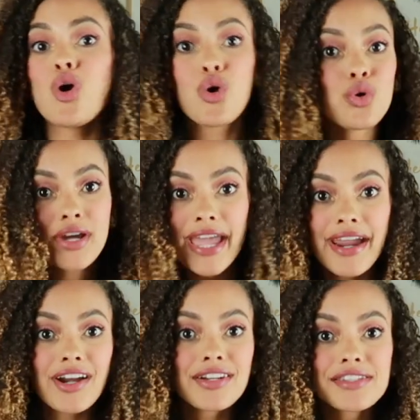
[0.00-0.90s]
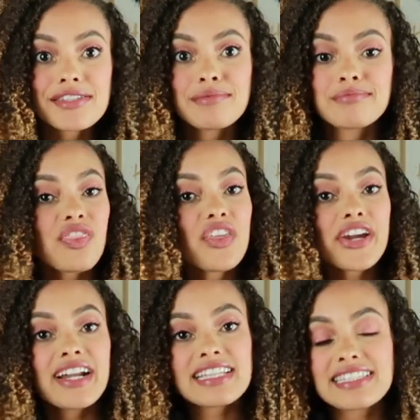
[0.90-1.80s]
who cares?
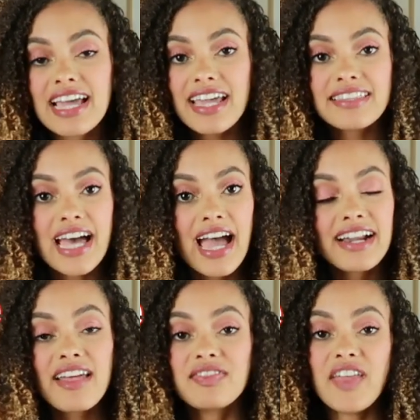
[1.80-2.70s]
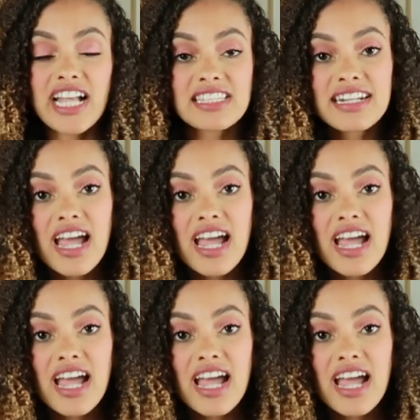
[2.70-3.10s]
They're gonna say that that's